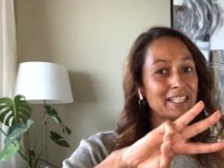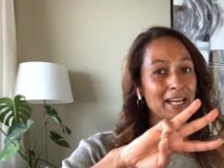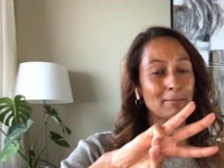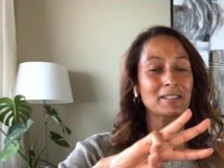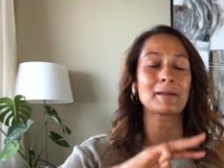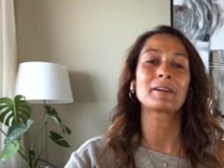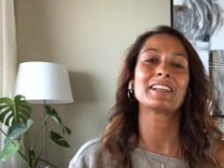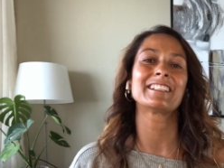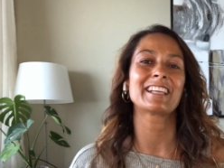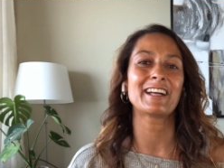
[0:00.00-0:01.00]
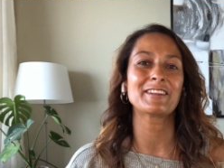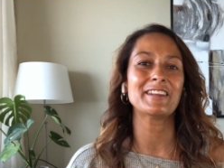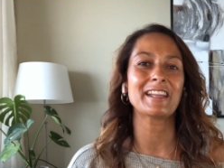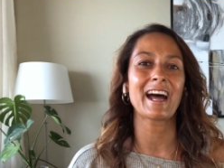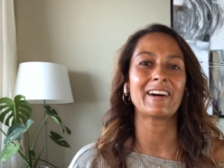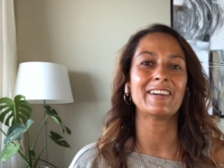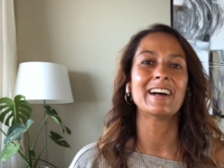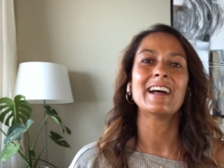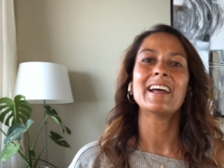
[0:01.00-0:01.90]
tips I'm gonna tell you now,